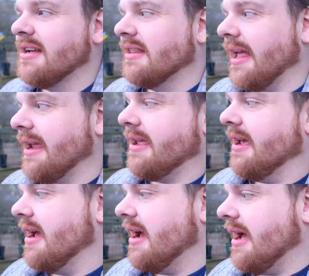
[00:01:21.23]
Like,
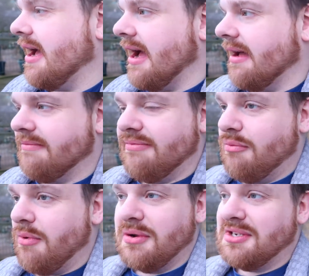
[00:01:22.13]

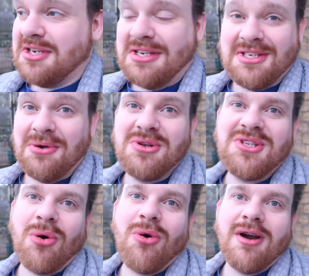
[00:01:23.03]
I was just so
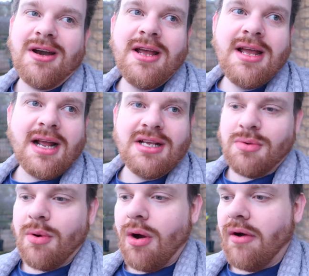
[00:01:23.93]
torn because
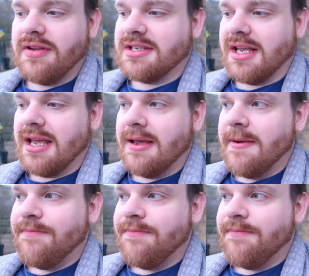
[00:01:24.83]
we were obviously